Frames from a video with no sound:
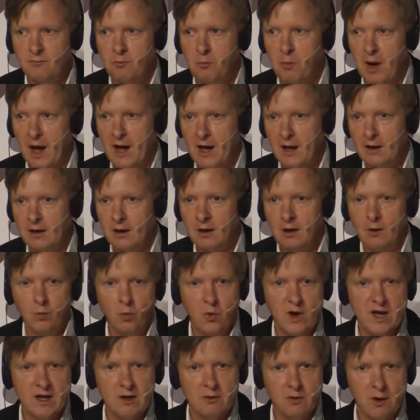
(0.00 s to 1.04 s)
but
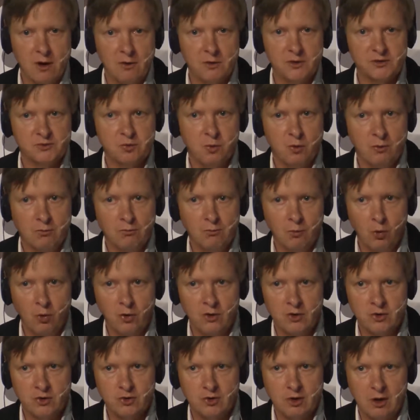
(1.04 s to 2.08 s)
where growers want more
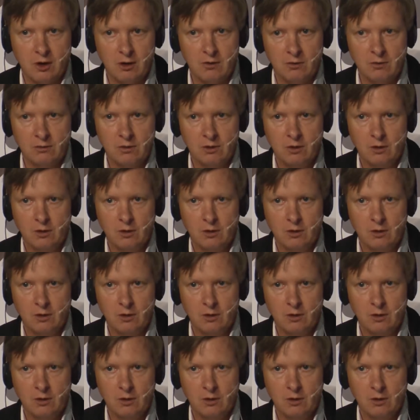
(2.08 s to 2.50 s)
control,